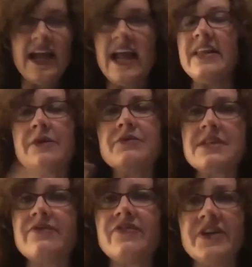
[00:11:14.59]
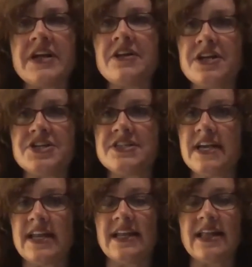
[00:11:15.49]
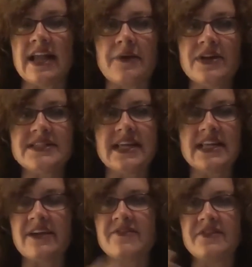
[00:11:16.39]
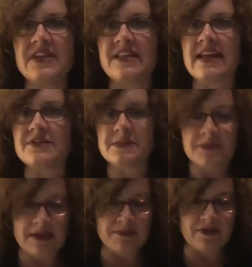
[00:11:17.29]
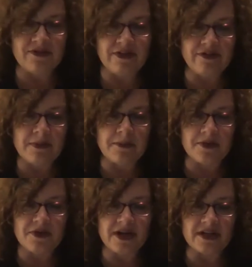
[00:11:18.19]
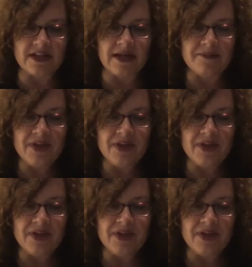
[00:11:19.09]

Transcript: And it was a very large study. Like, I want to say like 15,000 people, if I remember correctly.